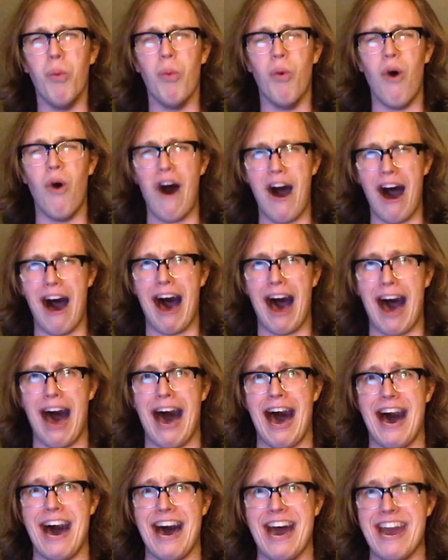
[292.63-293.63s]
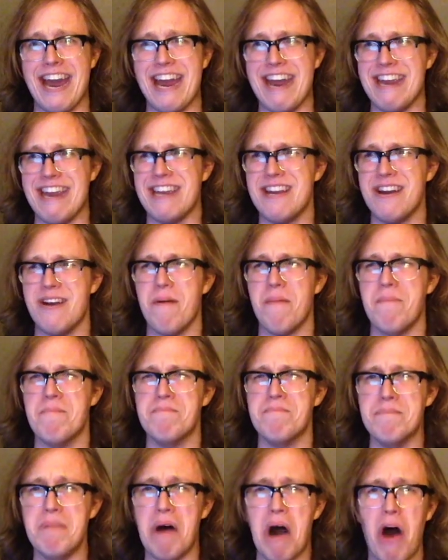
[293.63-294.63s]
Why?
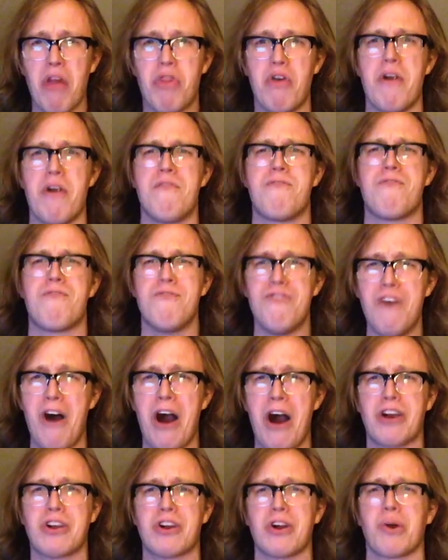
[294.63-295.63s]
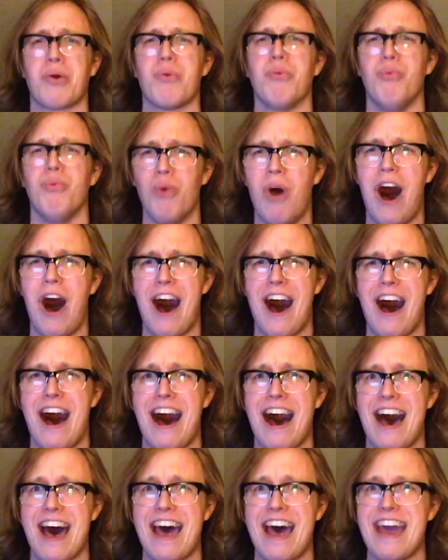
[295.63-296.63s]
Motherfucker,
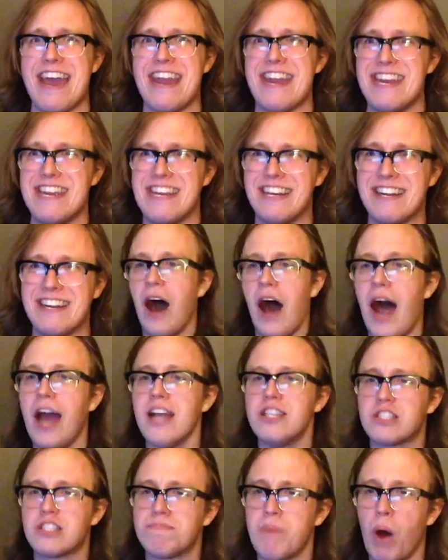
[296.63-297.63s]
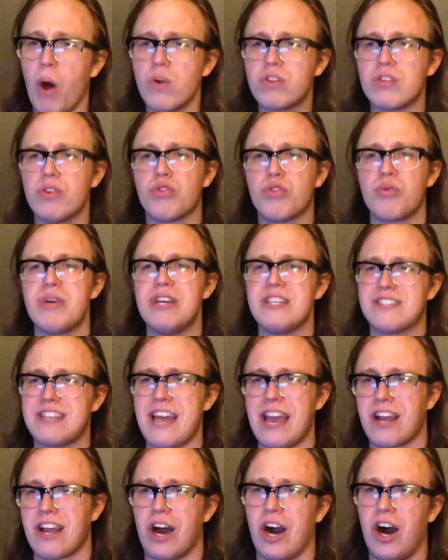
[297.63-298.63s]
why? I spoke to to 3
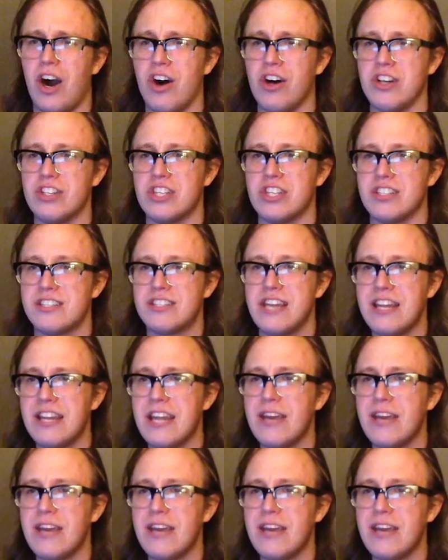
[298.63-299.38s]
psychologists, and they